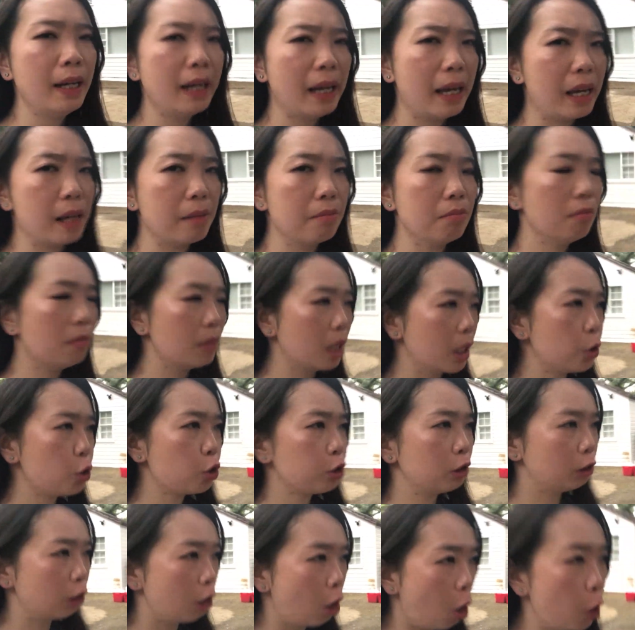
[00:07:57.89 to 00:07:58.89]
a much
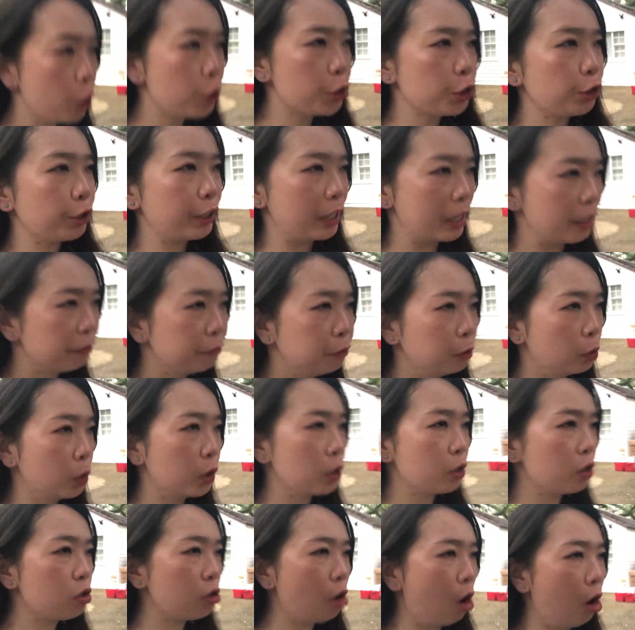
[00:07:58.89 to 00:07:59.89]
larger
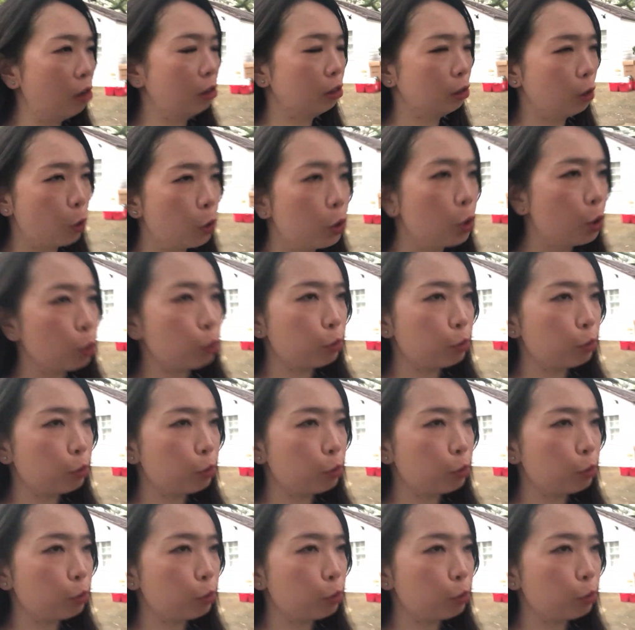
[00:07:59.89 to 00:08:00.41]
influence on local